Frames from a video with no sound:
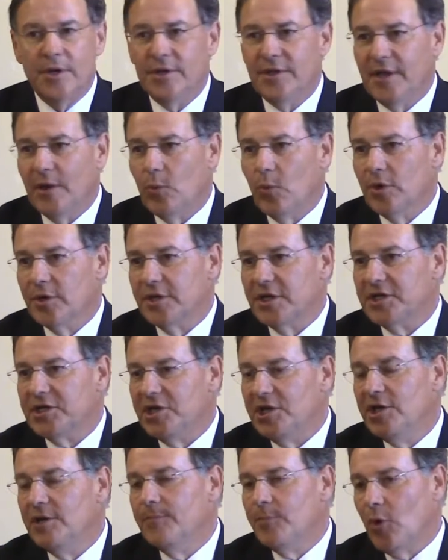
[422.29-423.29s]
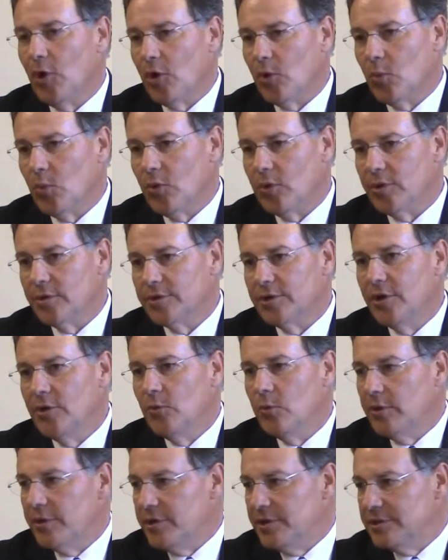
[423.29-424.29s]
that we're going to keep our word
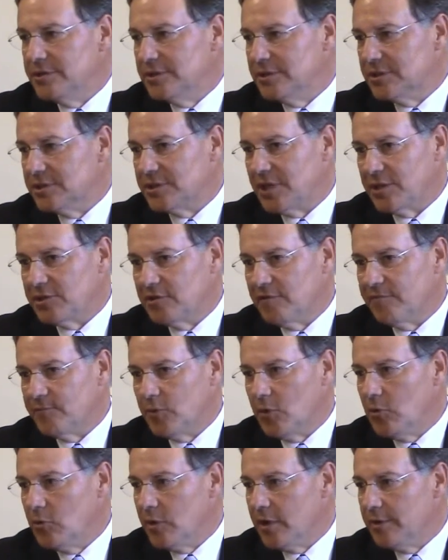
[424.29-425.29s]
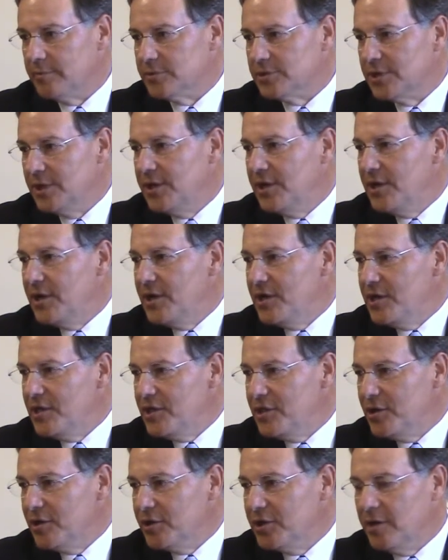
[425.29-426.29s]
with these incentive programs,
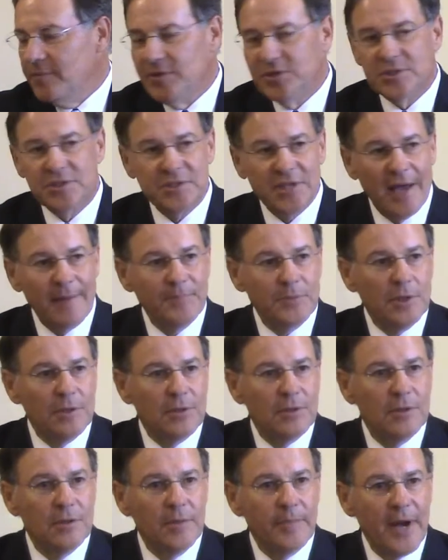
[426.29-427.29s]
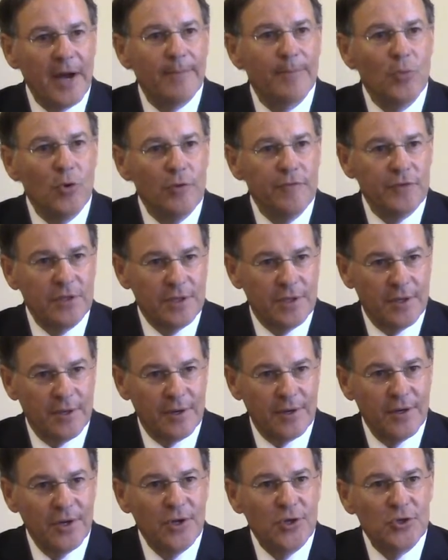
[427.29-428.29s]
they're going to be skeptical about moving
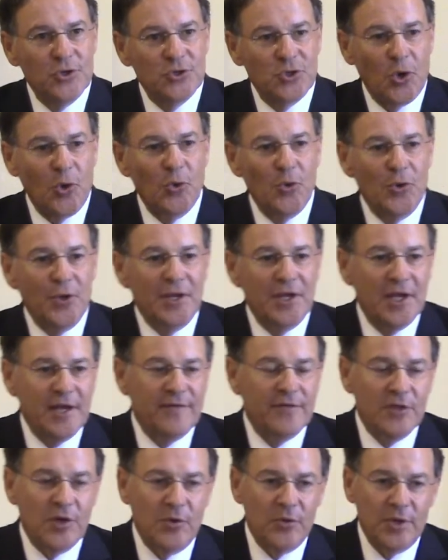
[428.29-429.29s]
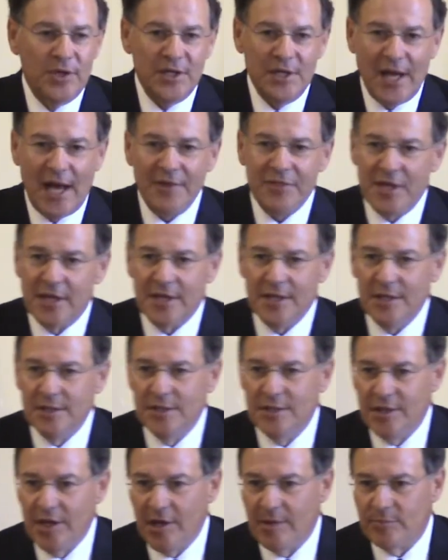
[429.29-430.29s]
here. So even though I think
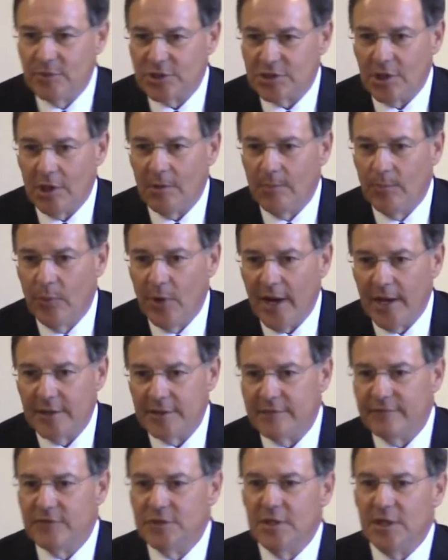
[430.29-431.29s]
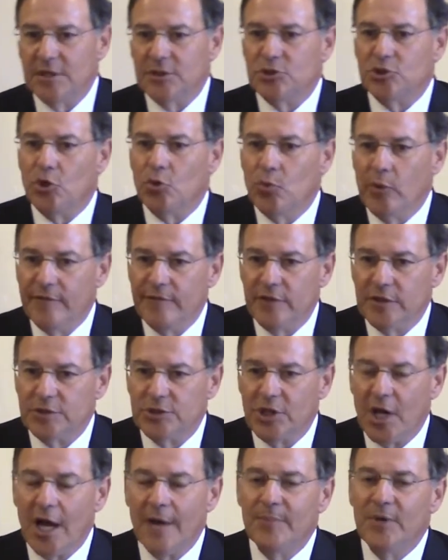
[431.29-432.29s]
EDA Michele Brown has done a terrific
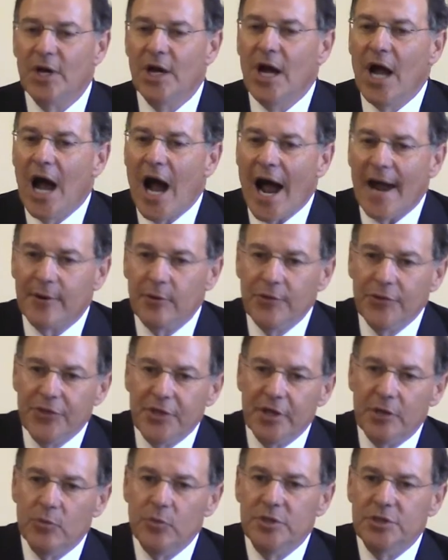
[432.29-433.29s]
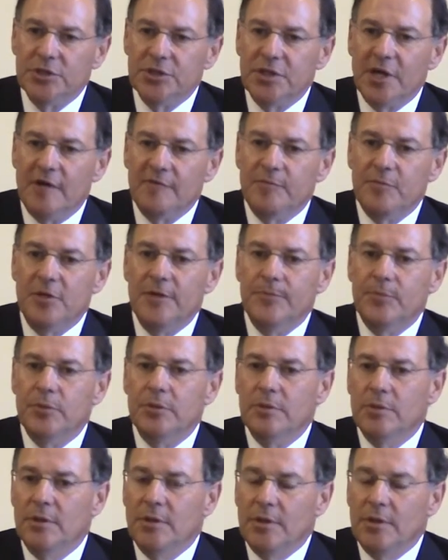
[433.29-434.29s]
job, I don't think we should have
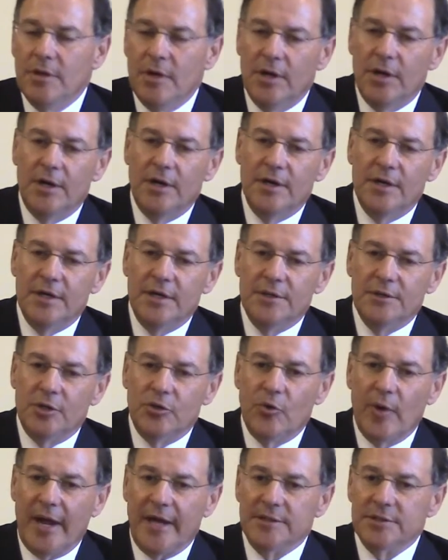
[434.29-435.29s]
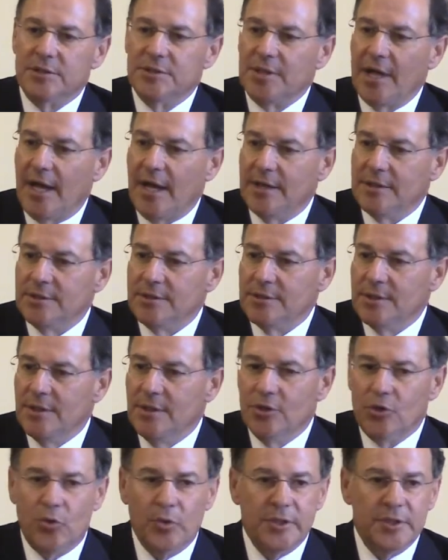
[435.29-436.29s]
people uh, in the grandstands
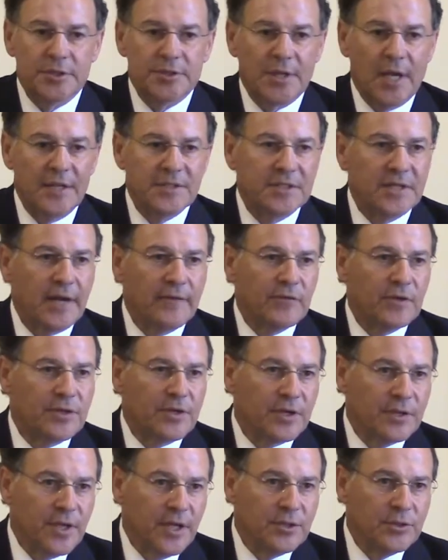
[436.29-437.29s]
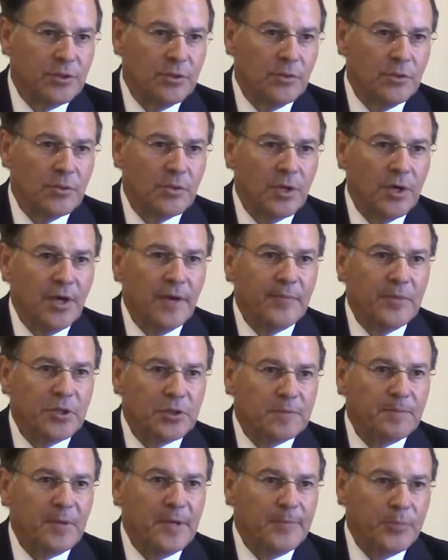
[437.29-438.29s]
criticizing everything they do
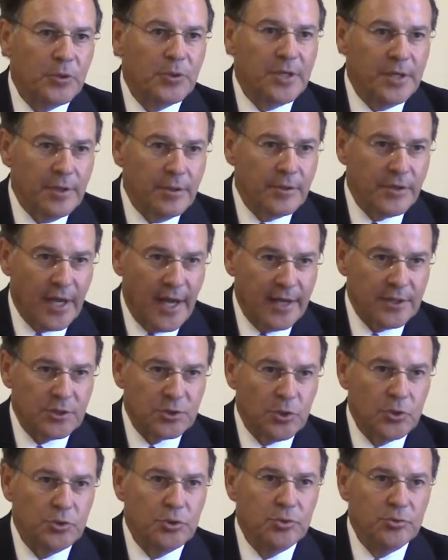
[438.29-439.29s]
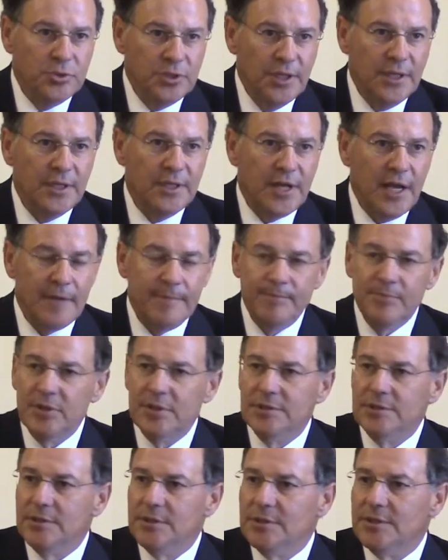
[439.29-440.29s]
because people hear that. So you need a
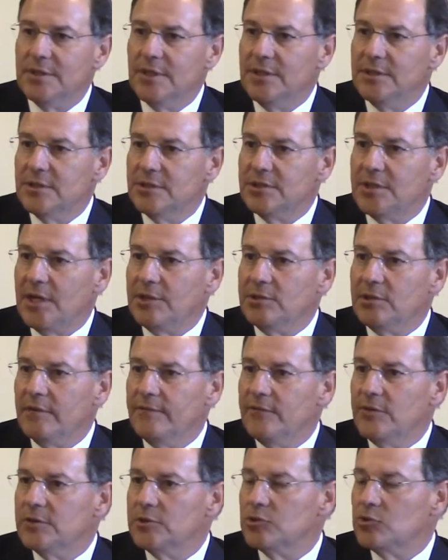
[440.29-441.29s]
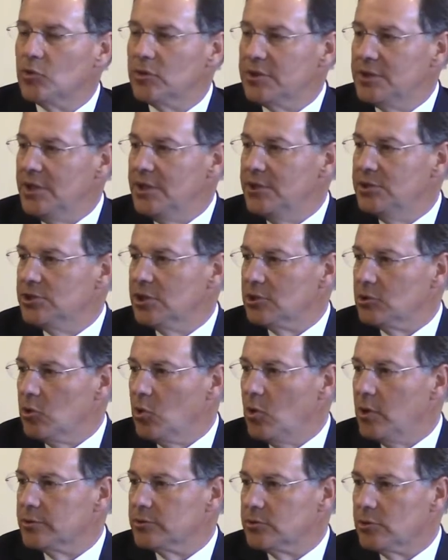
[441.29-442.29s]
business incentive strategic
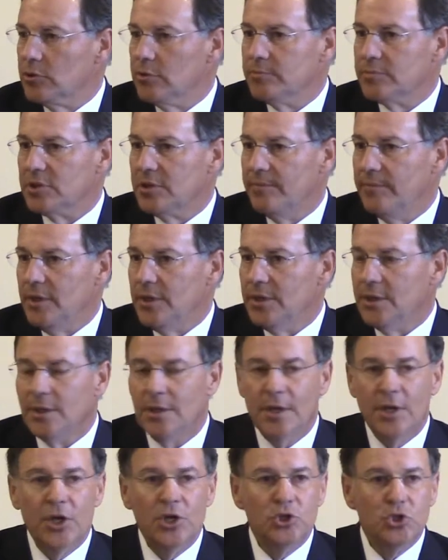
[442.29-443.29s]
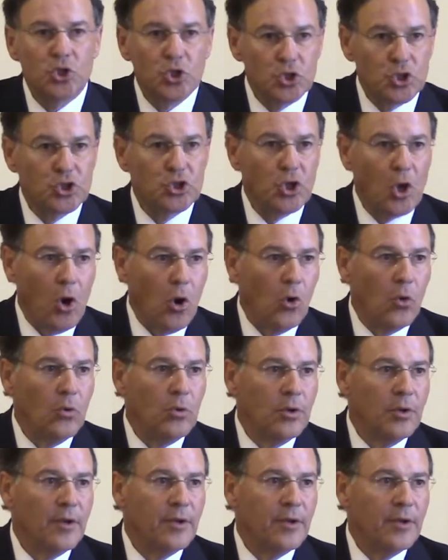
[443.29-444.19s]
long-term committee to show